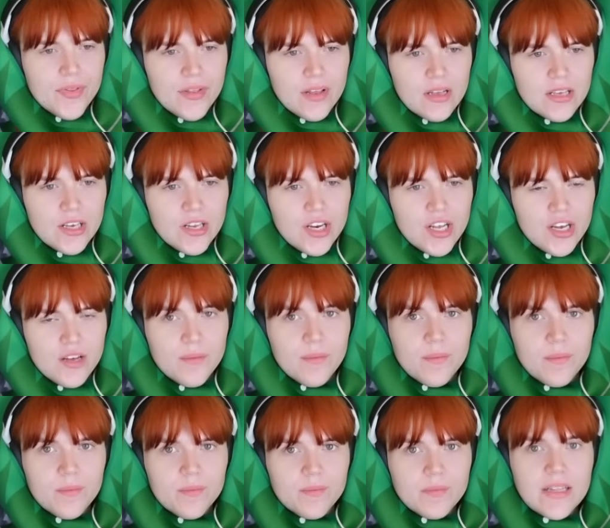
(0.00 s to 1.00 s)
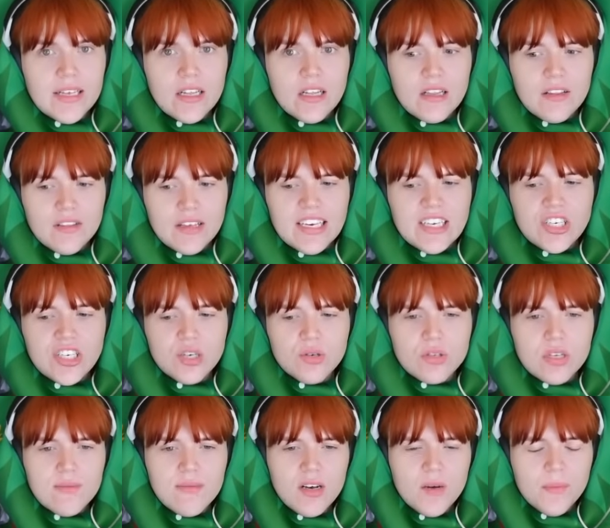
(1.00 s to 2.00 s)
you know, little issues
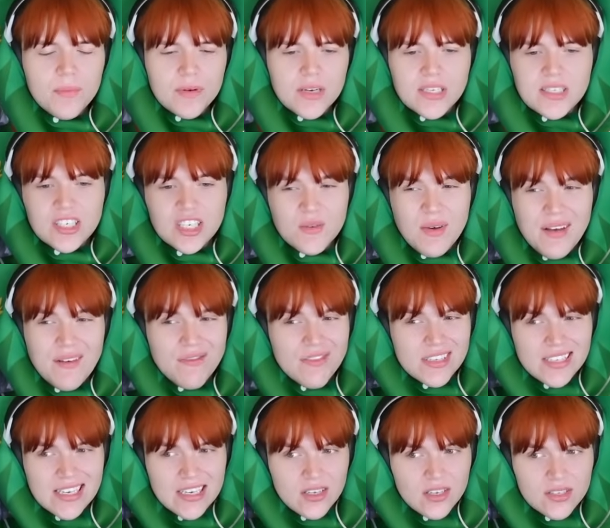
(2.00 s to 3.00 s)
come up because they do every single